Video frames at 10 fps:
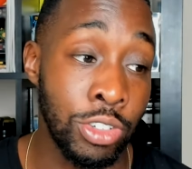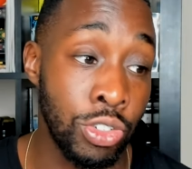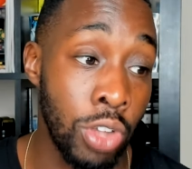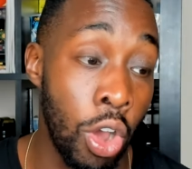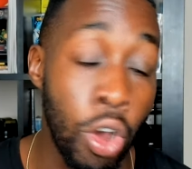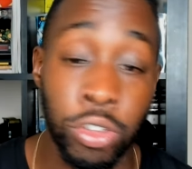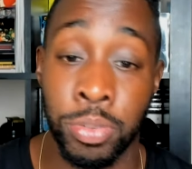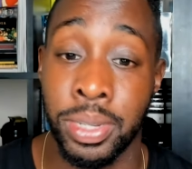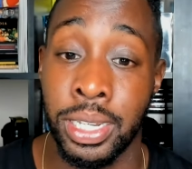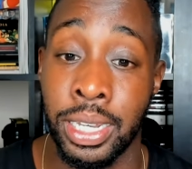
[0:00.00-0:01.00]

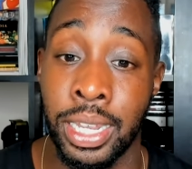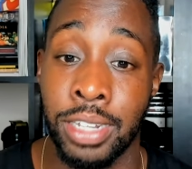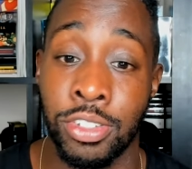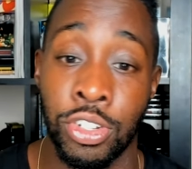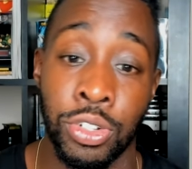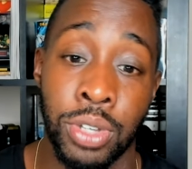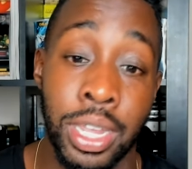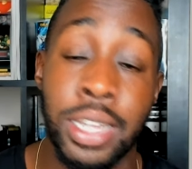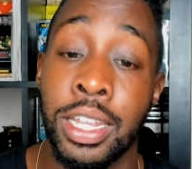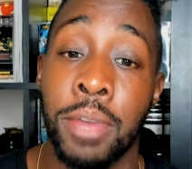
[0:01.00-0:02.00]
ultimately into
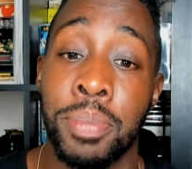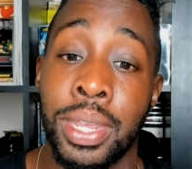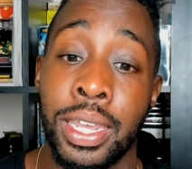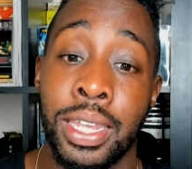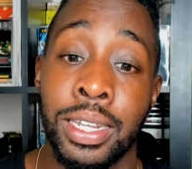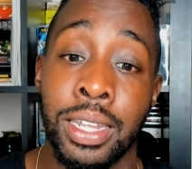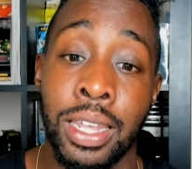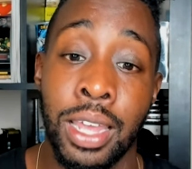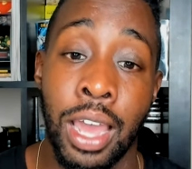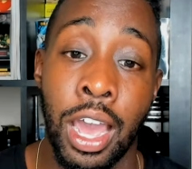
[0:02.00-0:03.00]
end up being
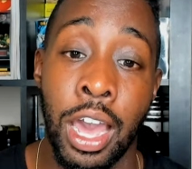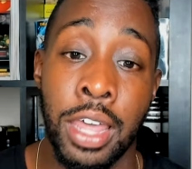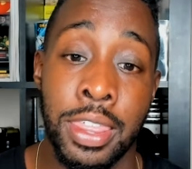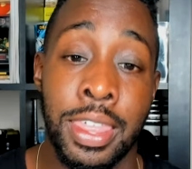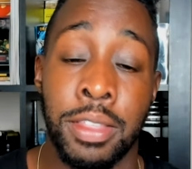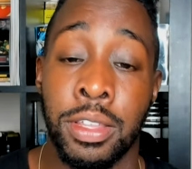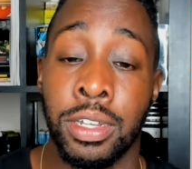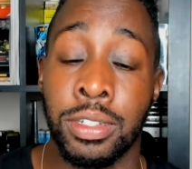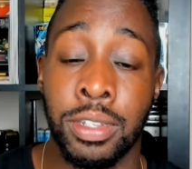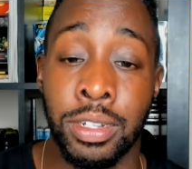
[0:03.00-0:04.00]
uh, the, the,
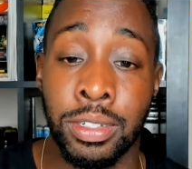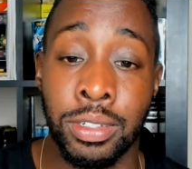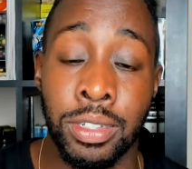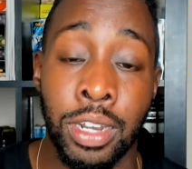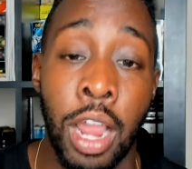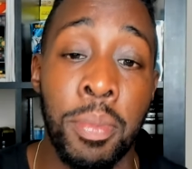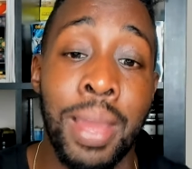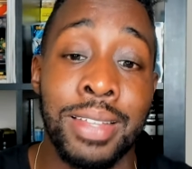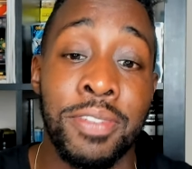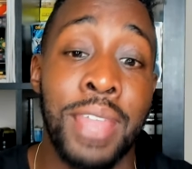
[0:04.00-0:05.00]
the the compromise
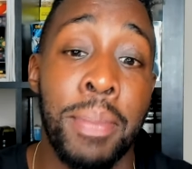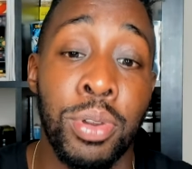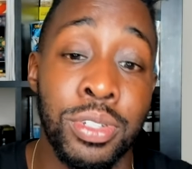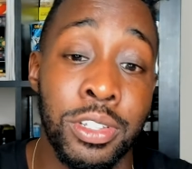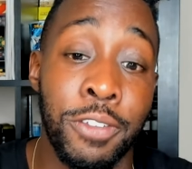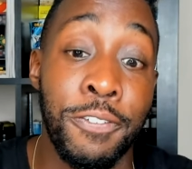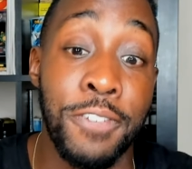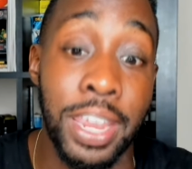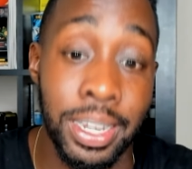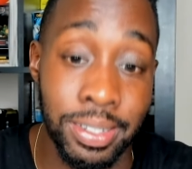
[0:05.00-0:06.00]
of that person's
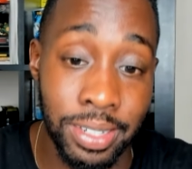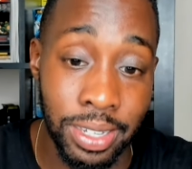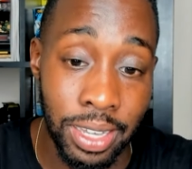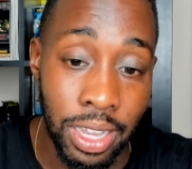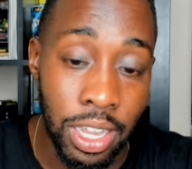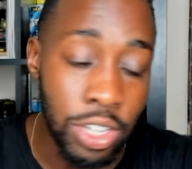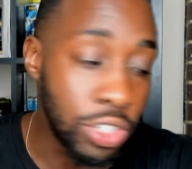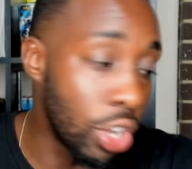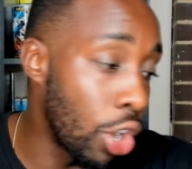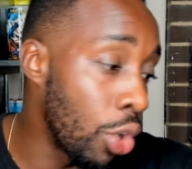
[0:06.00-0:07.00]
fate.
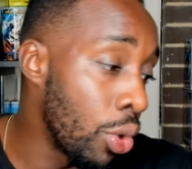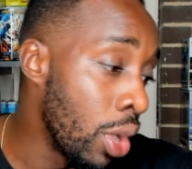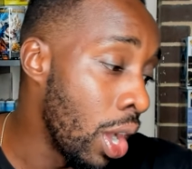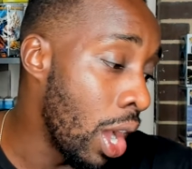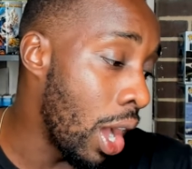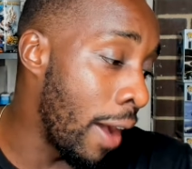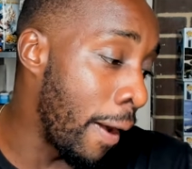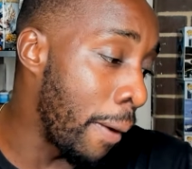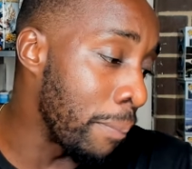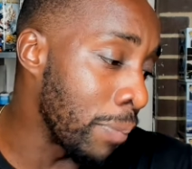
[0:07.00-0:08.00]
So
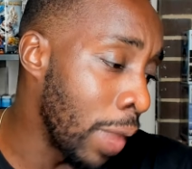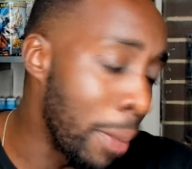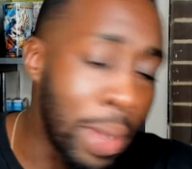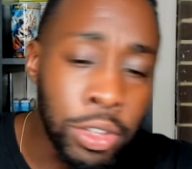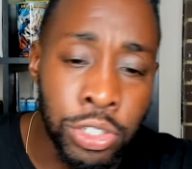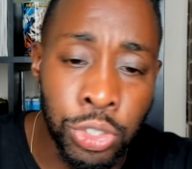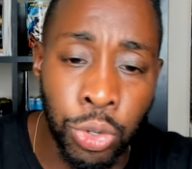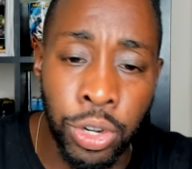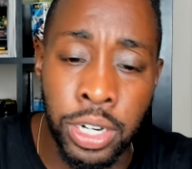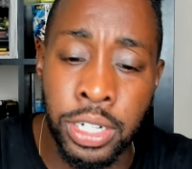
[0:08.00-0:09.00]
um, about the
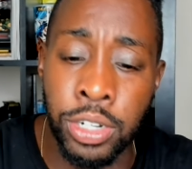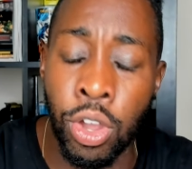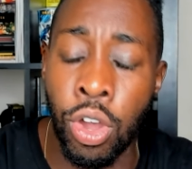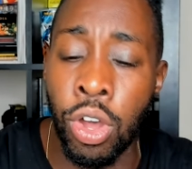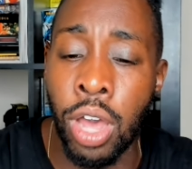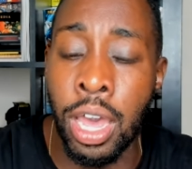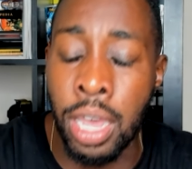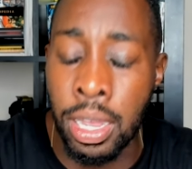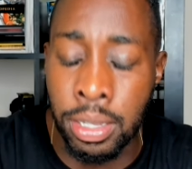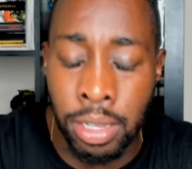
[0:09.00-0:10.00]
story and all,
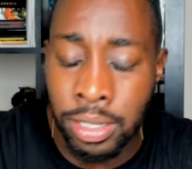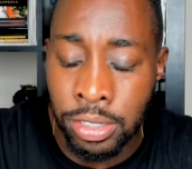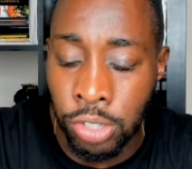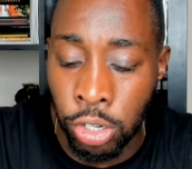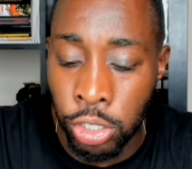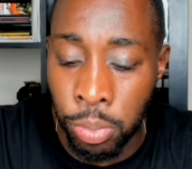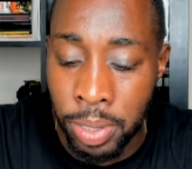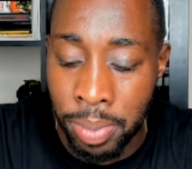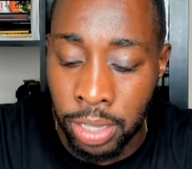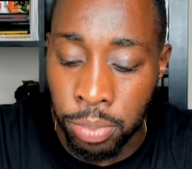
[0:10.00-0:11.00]
I, let's talk a little bit
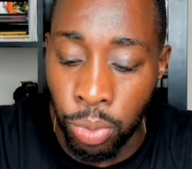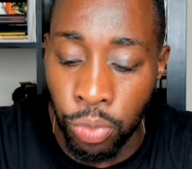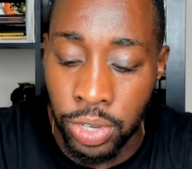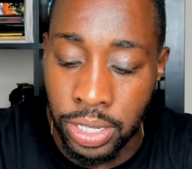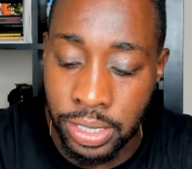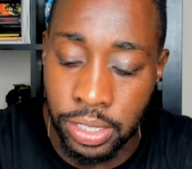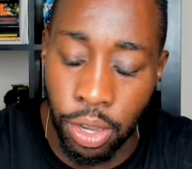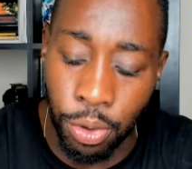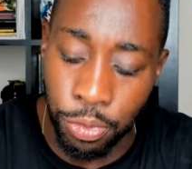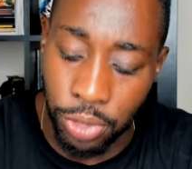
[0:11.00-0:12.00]
about the movie
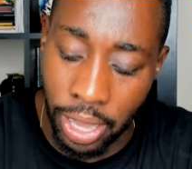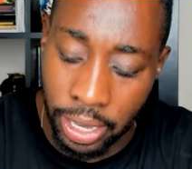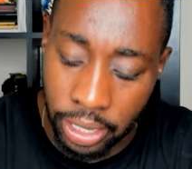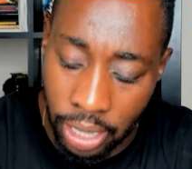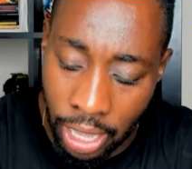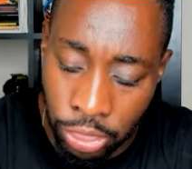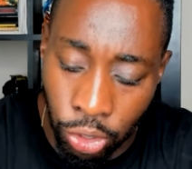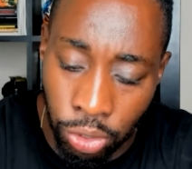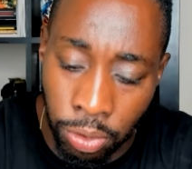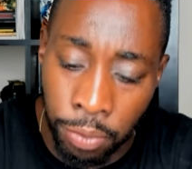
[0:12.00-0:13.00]
itself. Like I
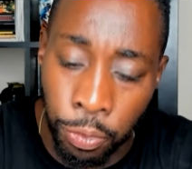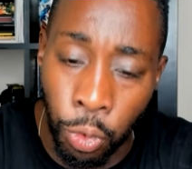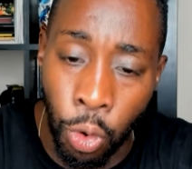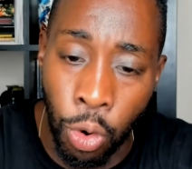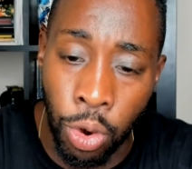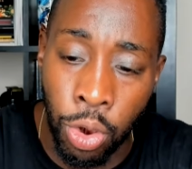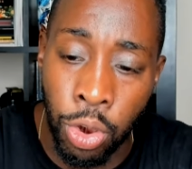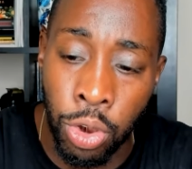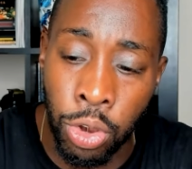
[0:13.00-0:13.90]
thought for